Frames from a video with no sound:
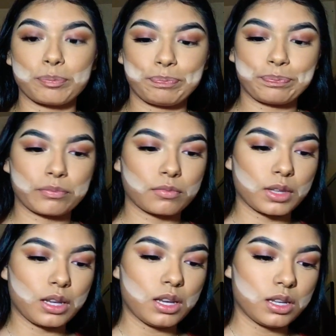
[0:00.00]
I'm
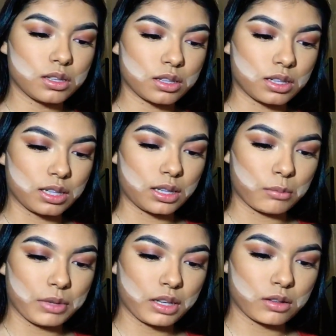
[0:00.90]
just gonna let
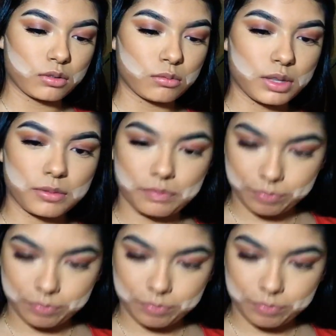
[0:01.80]
that bake a little bit.